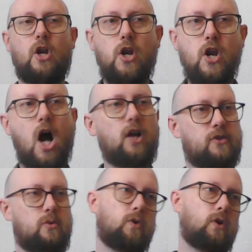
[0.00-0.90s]

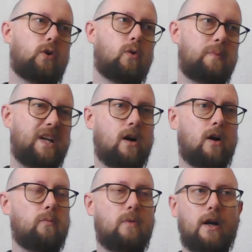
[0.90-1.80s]
not to work on
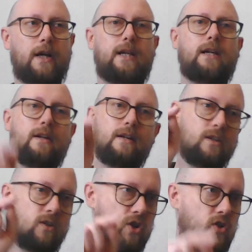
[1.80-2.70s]
PR and marketing
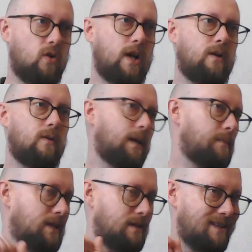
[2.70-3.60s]
straight
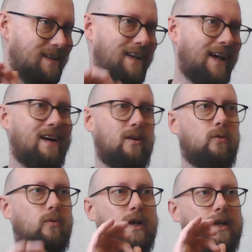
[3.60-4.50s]
away, because
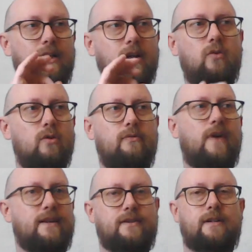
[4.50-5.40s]
now you can do it
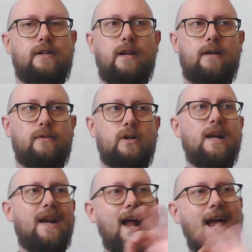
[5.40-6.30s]
faster than ever.
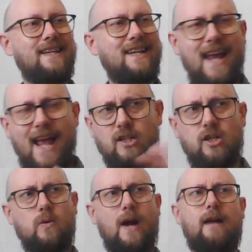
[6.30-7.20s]
And
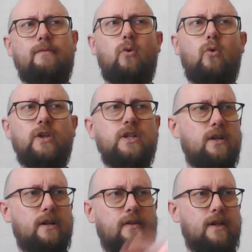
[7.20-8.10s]
yes, you have all
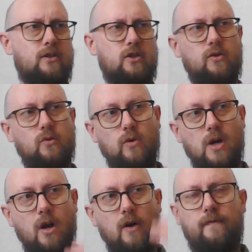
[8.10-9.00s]
these other things to do:
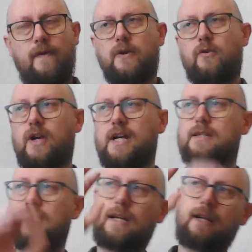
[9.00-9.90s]

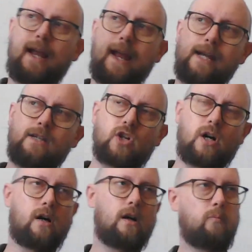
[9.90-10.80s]
fundraising,
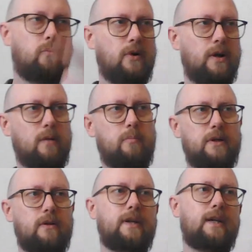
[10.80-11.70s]
HR, product
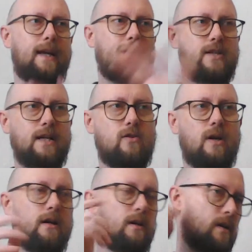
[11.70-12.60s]
building,
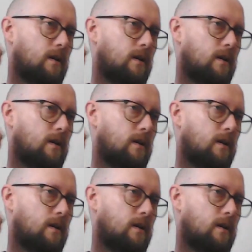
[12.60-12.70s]
etc.